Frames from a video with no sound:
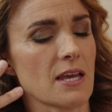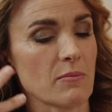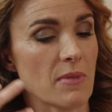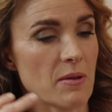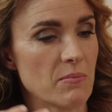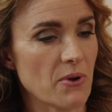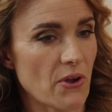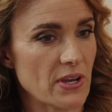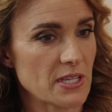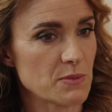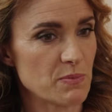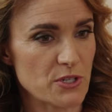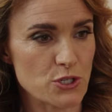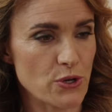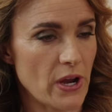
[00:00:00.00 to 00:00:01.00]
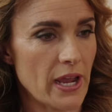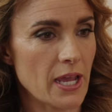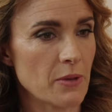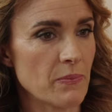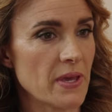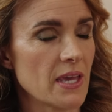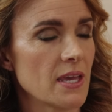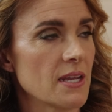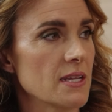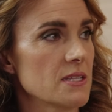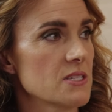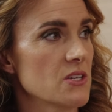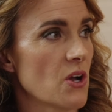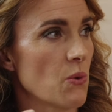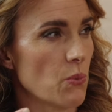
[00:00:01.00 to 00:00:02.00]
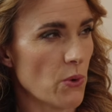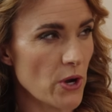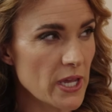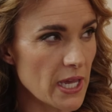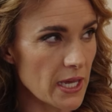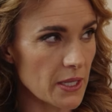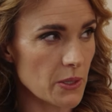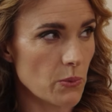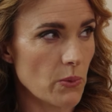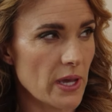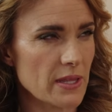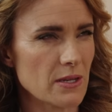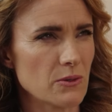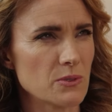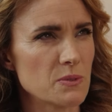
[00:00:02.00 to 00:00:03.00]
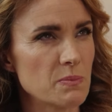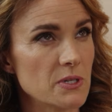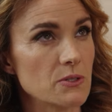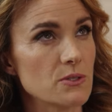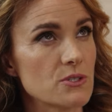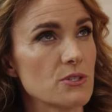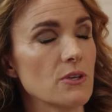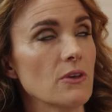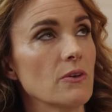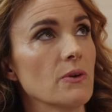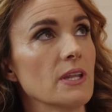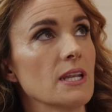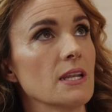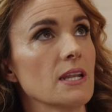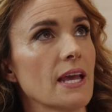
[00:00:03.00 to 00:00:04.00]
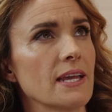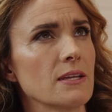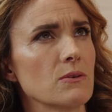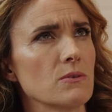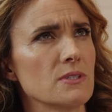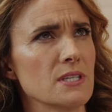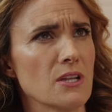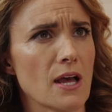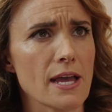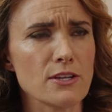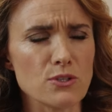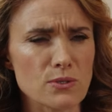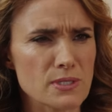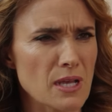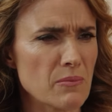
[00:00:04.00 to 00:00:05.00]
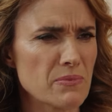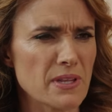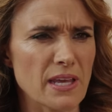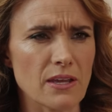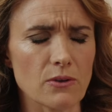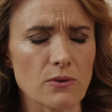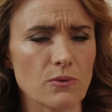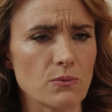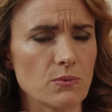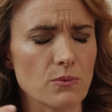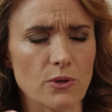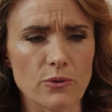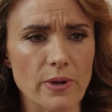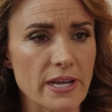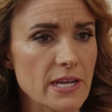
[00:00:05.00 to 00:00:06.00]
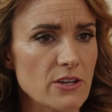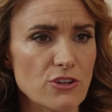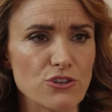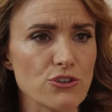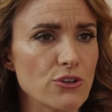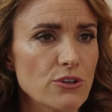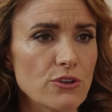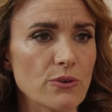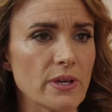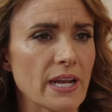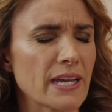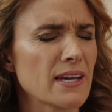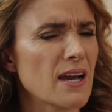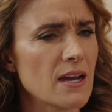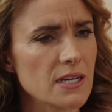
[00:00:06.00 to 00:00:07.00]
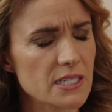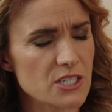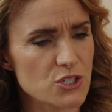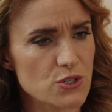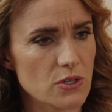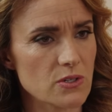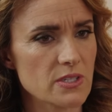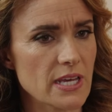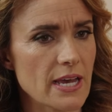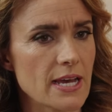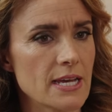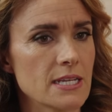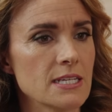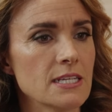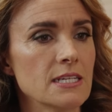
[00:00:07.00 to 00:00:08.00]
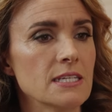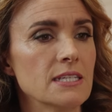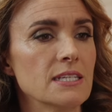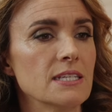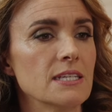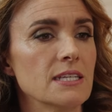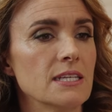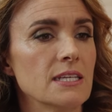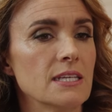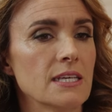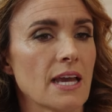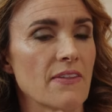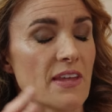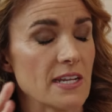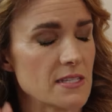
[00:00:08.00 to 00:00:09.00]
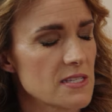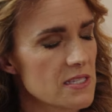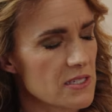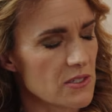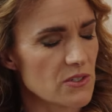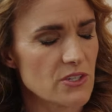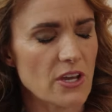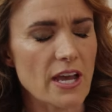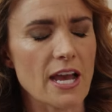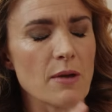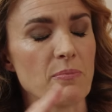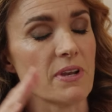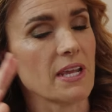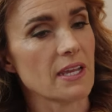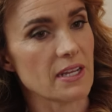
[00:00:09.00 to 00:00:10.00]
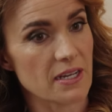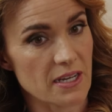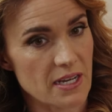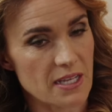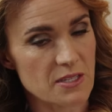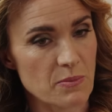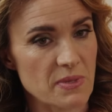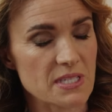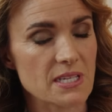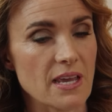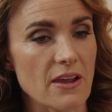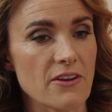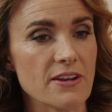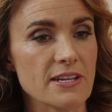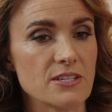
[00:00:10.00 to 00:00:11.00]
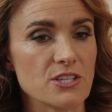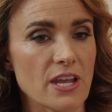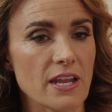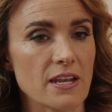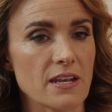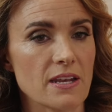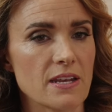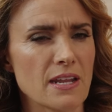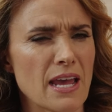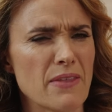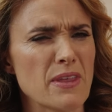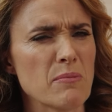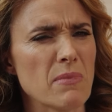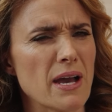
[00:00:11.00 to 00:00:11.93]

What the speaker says: like my body's betraying me, and it's not working in the way that it was built to, and like, did I do something, or what do I need to do? And I can't control that. And then it's still not happening, and another miscarriage, and then